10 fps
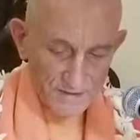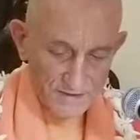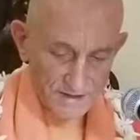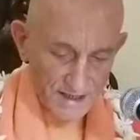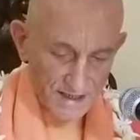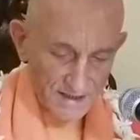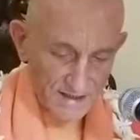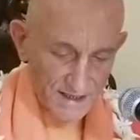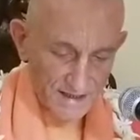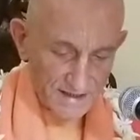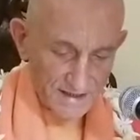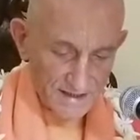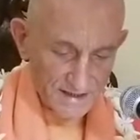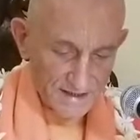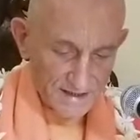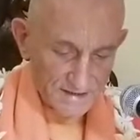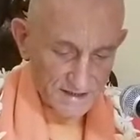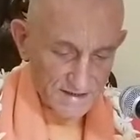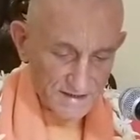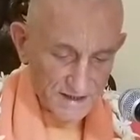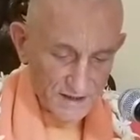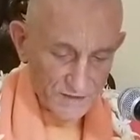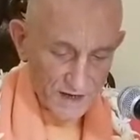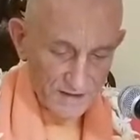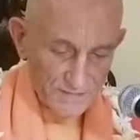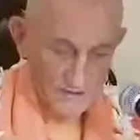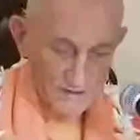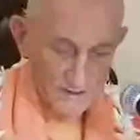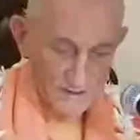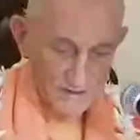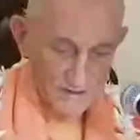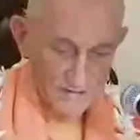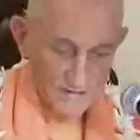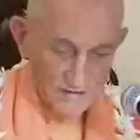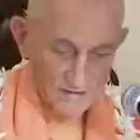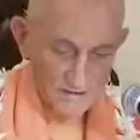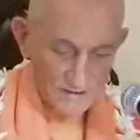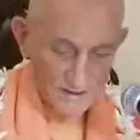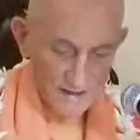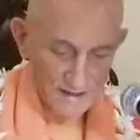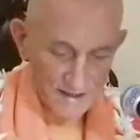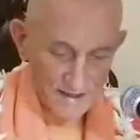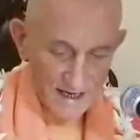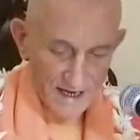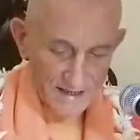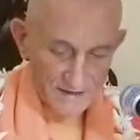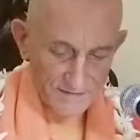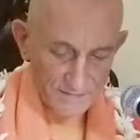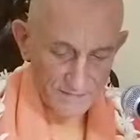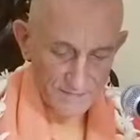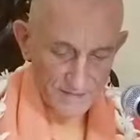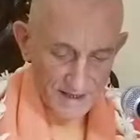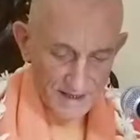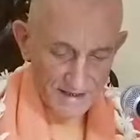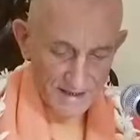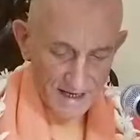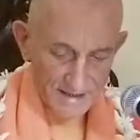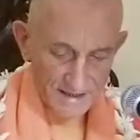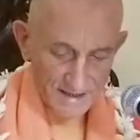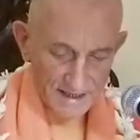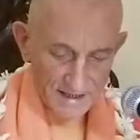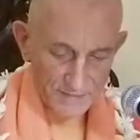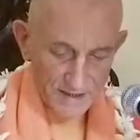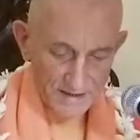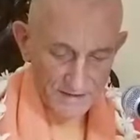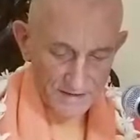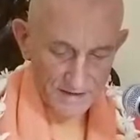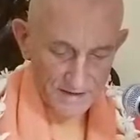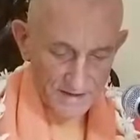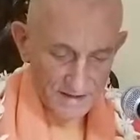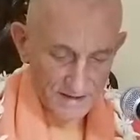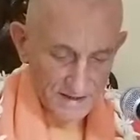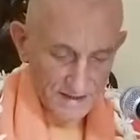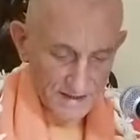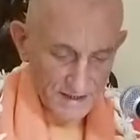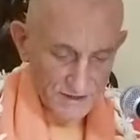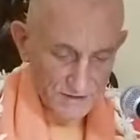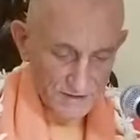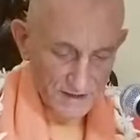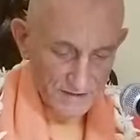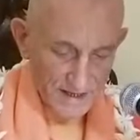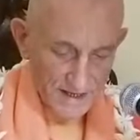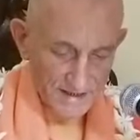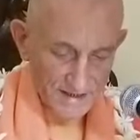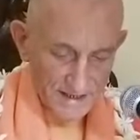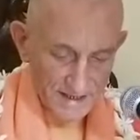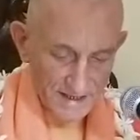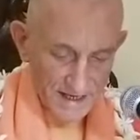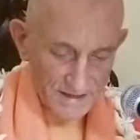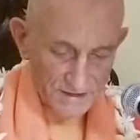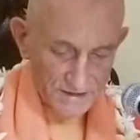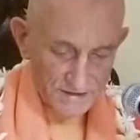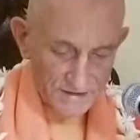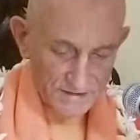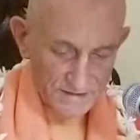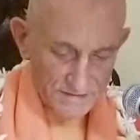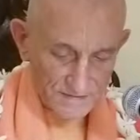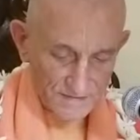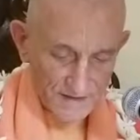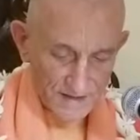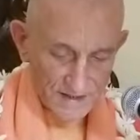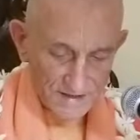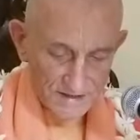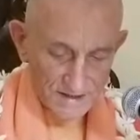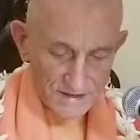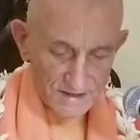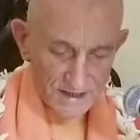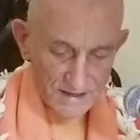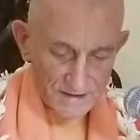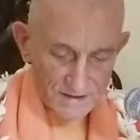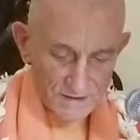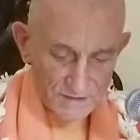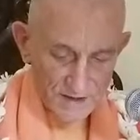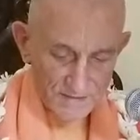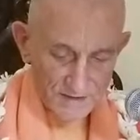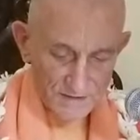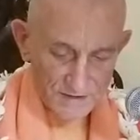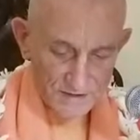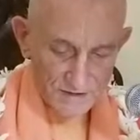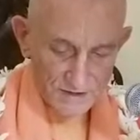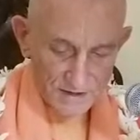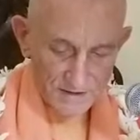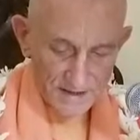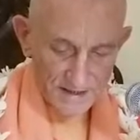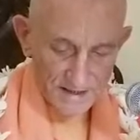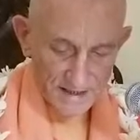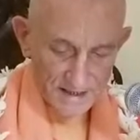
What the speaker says: was saying that since the Nawab was accustomed to the act of acting like a plunderer, he should go ahead and take action. Since Sanatana Goswami was not showing